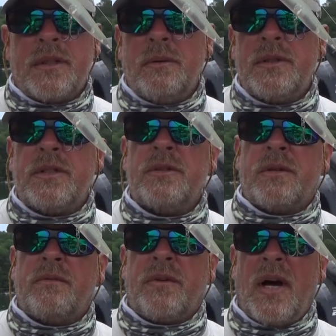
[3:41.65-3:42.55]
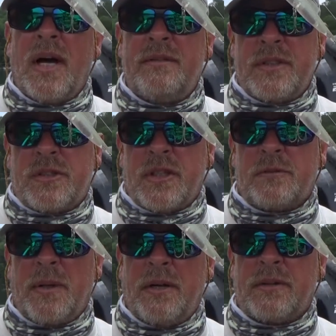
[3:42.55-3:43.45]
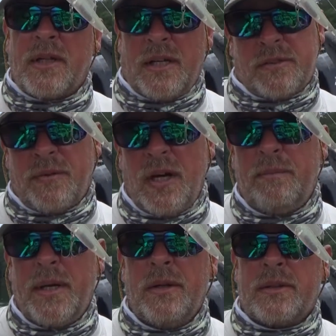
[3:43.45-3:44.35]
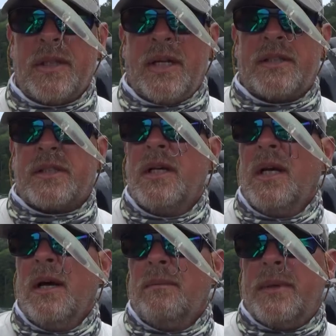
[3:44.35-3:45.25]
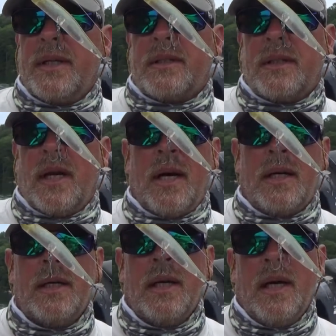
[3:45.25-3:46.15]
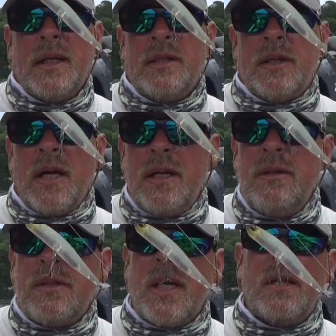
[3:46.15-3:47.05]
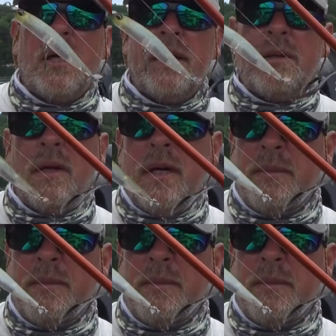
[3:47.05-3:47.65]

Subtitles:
I was using 5 and 6-pound test, 5-pound test. But you got to use that lighter line,